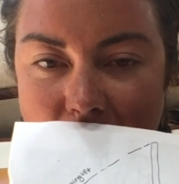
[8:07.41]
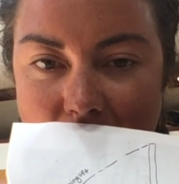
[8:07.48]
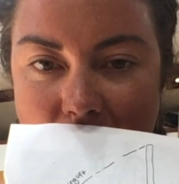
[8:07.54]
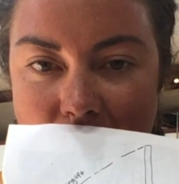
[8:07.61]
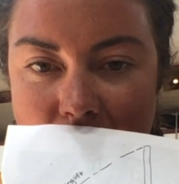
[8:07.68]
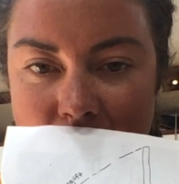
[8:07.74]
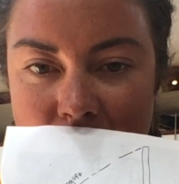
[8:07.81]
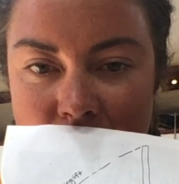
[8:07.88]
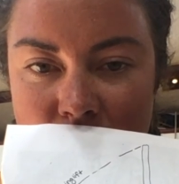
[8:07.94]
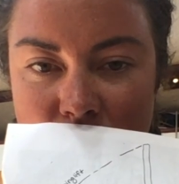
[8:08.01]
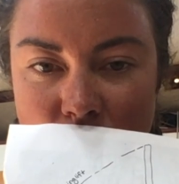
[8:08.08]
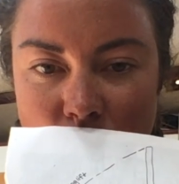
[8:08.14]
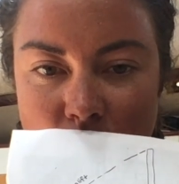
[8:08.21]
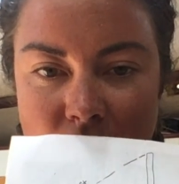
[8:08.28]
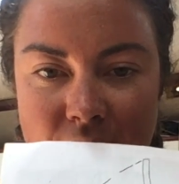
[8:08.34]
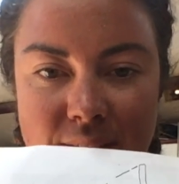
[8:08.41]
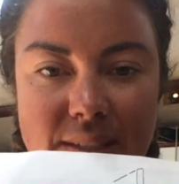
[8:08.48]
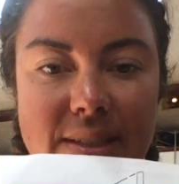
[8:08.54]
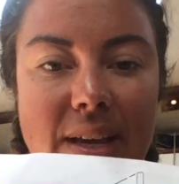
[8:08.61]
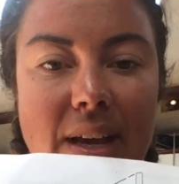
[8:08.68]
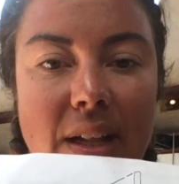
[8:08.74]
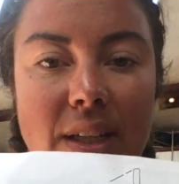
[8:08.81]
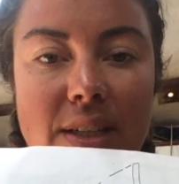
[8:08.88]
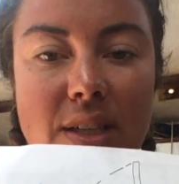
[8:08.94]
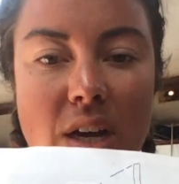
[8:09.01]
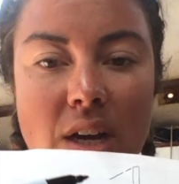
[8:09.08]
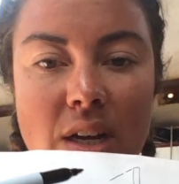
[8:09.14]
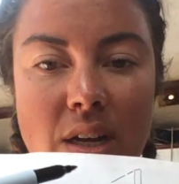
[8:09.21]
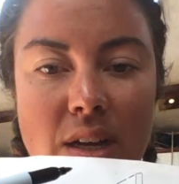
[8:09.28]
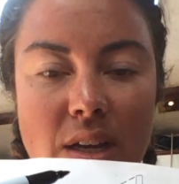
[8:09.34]
and when the sail is
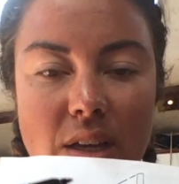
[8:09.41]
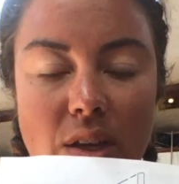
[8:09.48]
on,